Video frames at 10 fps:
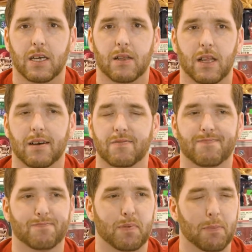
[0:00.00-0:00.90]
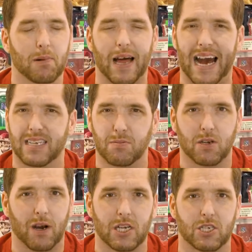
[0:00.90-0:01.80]
Like, people ask me
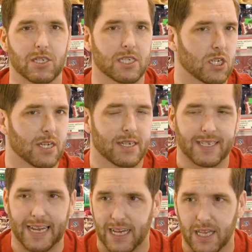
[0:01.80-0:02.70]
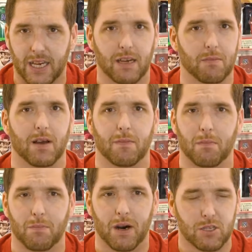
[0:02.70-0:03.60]
questions daily,
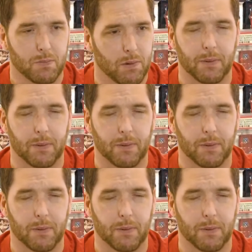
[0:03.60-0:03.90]
multiple